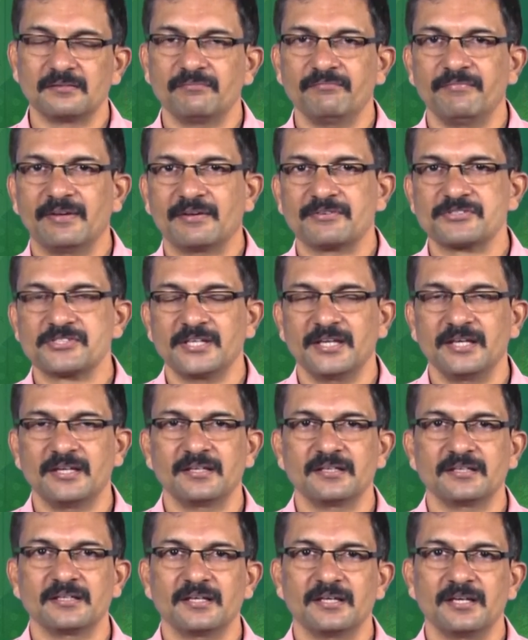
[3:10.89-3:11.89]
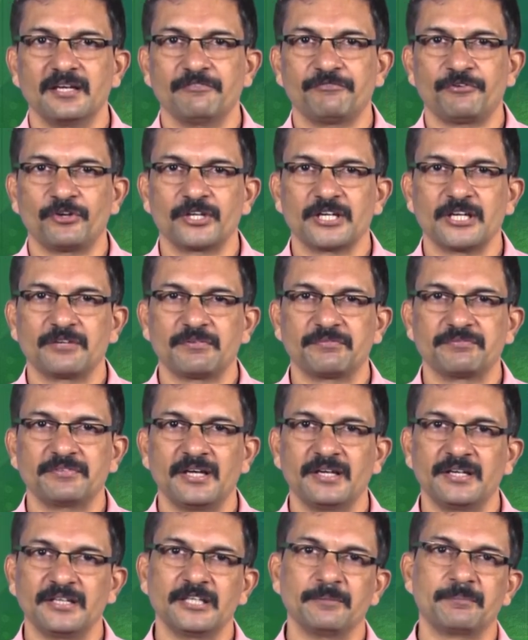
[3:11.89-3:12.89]
We have seen a photograph of
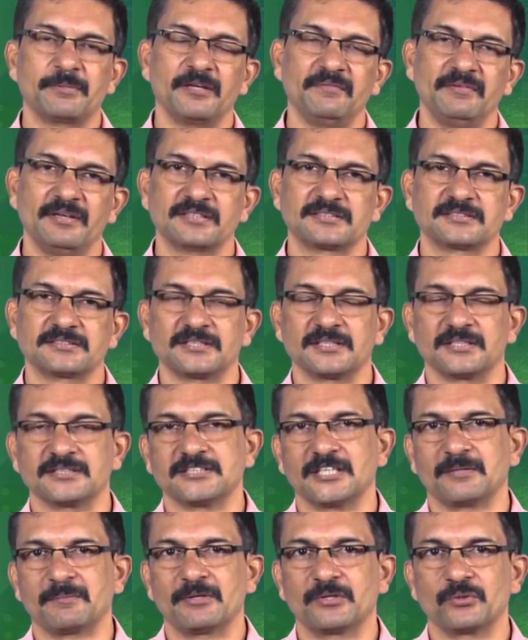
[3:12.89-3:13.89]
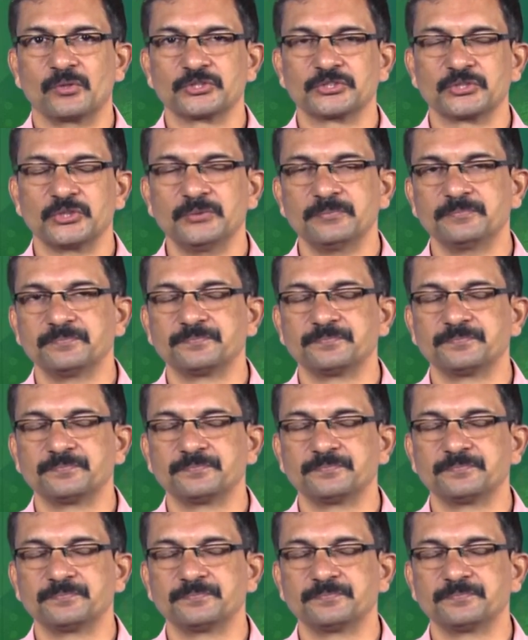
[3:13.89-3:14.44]
that in the previous segment also,